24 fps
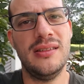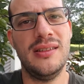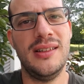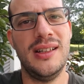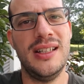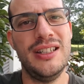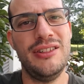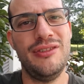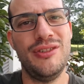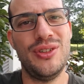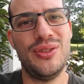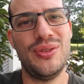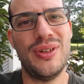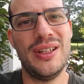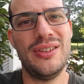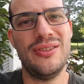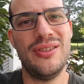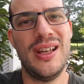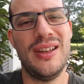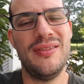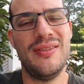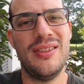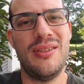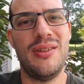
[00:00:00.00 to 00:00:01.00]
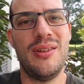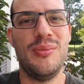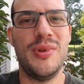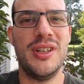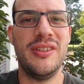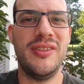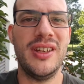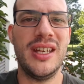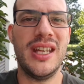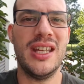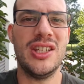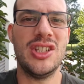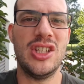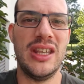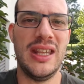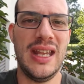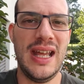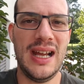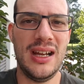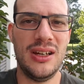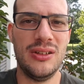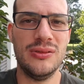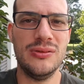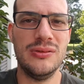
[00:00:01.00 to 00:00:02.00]
And if you try to have the 3-month vacation
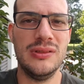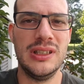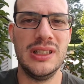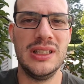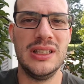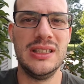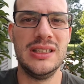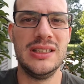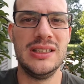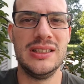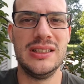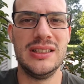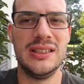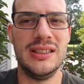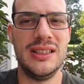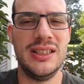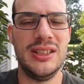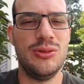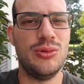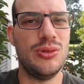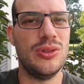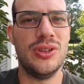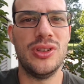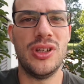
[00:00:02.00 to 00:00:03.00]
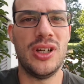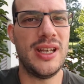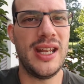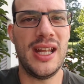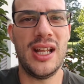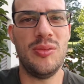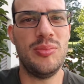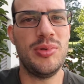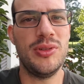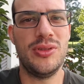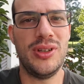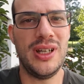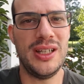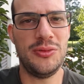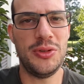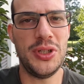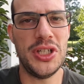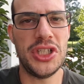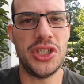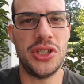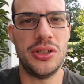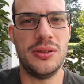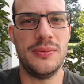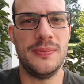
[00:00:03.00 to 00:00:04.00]
now, it will not help you to get
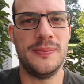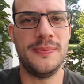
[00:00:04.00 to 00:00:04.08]
rich.